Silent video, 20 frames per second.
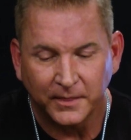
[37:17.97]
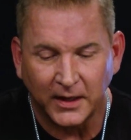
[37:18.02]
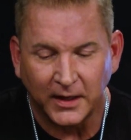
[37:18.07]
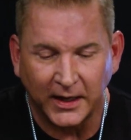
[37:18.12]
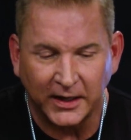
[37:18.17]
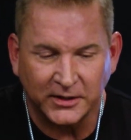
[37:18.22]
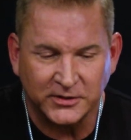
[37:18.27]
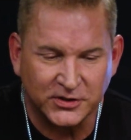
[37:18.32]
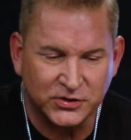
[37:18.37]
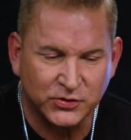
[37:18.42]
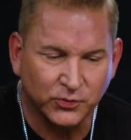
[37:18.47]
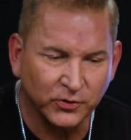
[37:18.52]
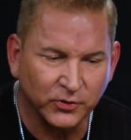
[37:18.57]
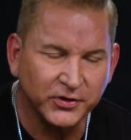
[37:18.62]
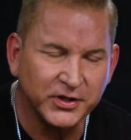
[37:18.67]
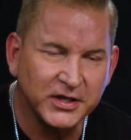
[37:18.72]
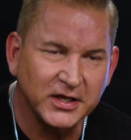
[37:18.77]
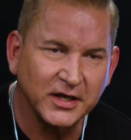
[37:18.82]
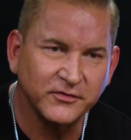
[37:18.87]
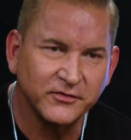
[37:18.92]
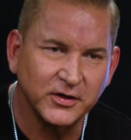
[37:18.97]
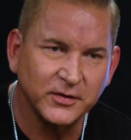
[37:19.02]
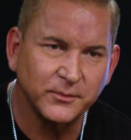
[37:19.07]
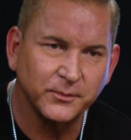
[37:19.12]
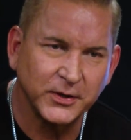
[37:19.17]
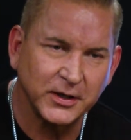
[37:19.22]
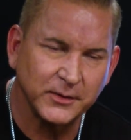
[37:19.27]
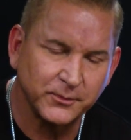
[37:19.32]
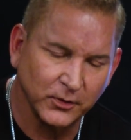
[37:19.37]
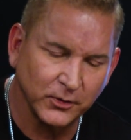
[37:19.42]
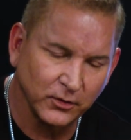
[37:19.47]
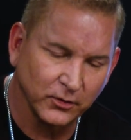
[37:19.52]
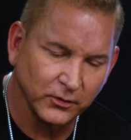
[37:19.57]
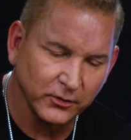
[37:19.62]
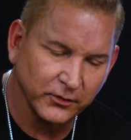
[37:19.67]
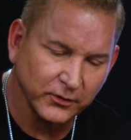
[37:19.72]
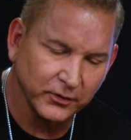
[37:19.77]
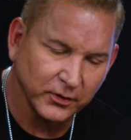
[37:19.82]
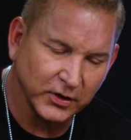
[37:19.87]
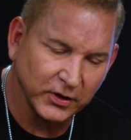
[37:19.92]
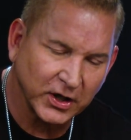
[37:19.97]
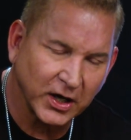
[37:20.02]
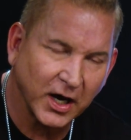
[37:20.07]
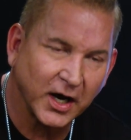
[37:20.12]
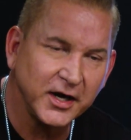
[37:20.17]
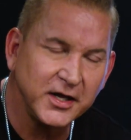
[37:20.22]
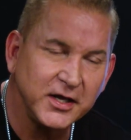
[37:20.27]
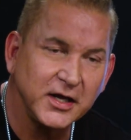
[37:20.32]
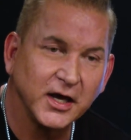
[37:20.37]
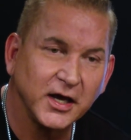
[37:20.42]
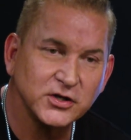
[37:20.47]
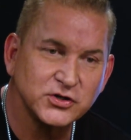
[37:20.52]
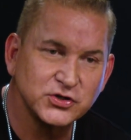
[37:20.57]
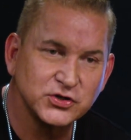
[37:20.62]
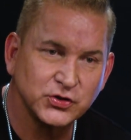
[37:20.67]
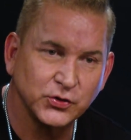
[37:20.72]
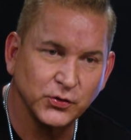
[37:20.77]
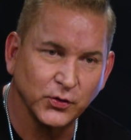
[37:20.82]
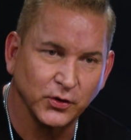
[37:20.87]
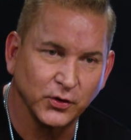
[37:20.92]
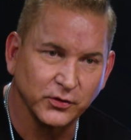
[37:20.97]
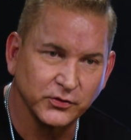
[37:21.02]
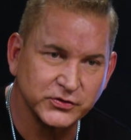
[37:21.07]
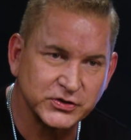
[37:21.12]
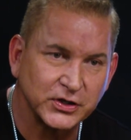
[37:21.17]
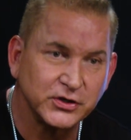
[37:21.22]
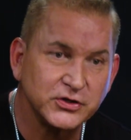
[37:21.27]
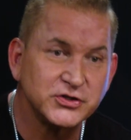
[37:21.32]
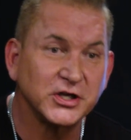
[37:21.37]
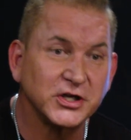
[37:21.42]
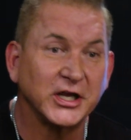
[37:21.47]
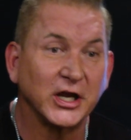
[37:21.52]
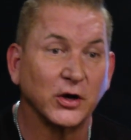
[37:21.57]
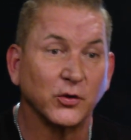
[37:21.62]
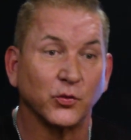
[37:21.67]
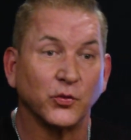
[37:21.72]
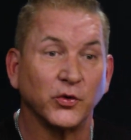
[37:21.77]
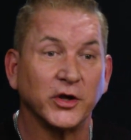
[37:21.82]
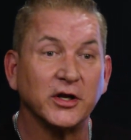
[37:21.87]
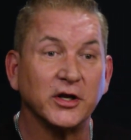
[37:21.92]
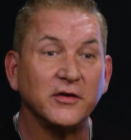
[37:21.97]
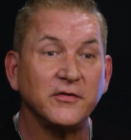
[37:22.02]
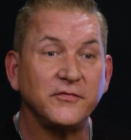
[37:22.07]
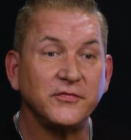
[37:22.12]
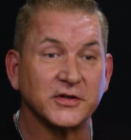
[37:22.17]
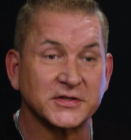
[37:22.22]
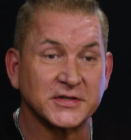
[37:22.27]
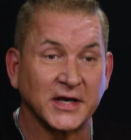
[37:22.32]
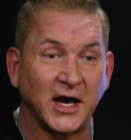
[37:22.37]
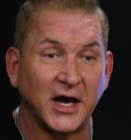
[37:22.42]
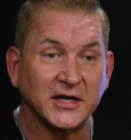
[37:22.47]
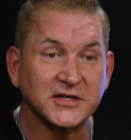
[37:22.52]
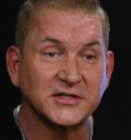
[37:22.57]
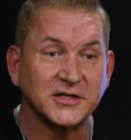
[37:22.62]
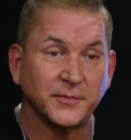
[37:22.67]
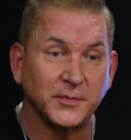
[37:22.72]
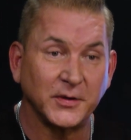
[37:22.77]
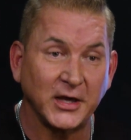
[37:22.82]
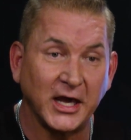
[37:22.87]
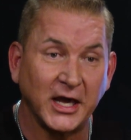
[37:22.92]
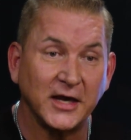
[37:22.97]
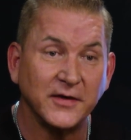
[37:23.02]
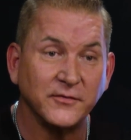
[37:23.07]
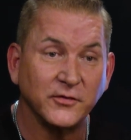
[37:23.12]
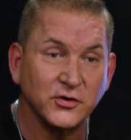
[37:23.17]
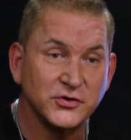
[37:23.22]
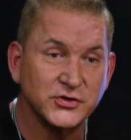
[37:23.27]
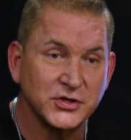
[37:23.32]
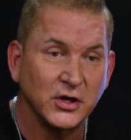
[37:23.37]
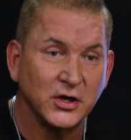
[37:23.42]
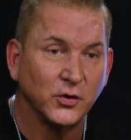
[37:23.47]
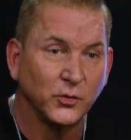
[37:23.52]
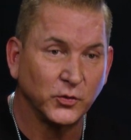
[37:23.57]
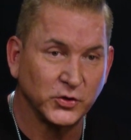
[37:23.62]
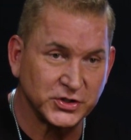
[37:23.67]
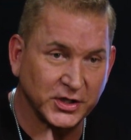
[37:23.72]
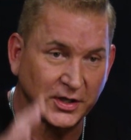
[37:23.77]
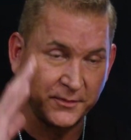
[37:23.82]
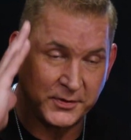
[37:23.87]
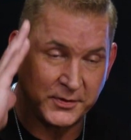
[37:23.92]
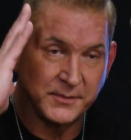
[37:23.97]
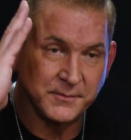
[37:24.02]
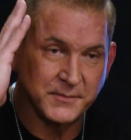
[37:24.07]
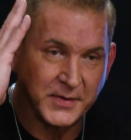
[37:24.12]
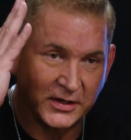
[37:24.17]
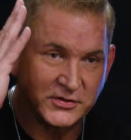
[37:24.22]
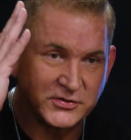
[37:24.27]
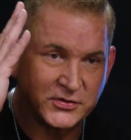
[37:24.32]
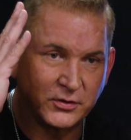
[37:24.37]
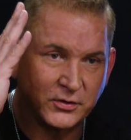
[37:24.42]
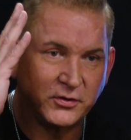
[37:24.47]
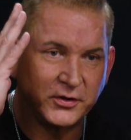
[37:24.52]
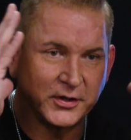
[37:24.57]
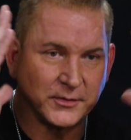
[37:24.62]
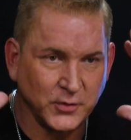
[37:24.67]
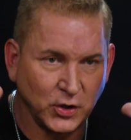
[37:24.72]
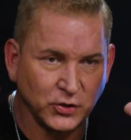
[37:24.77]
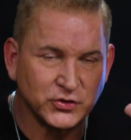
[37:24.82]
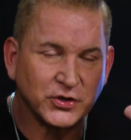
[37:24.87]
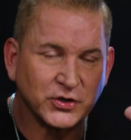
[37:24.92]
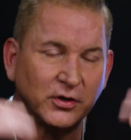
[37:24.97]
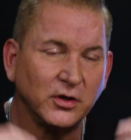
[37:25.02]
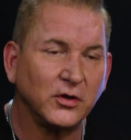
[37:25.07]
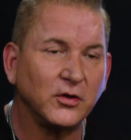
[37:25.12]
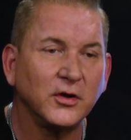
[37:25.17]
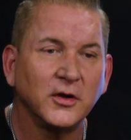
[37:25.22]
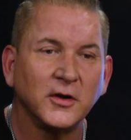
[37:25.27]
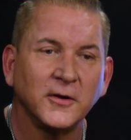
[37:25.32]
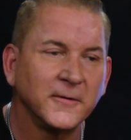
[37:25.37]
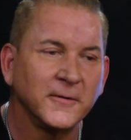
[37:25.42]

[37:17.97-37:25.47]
and just really giving people cutting edge tools to get rid of the toxic behaviors, which can be mental, emotional,